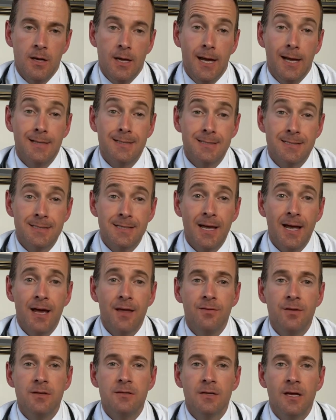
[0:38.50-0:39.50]

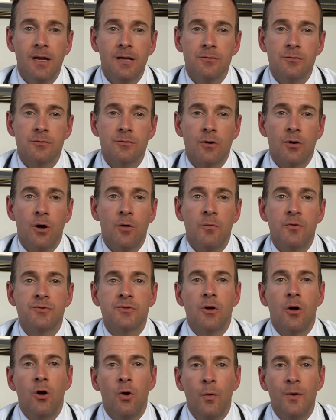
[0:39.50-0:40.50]
Instead, these cancers are
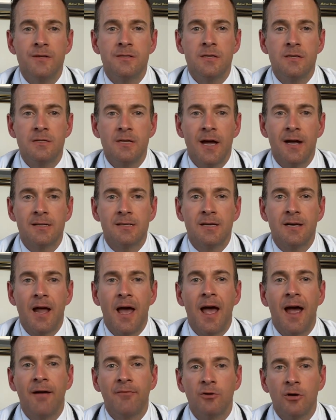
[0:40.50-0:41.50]
almost always detected
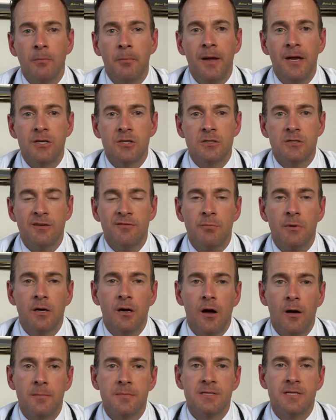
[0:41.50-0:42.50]
after patients have
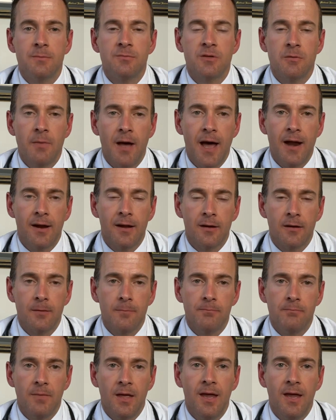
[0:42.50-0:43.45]
become symptomatic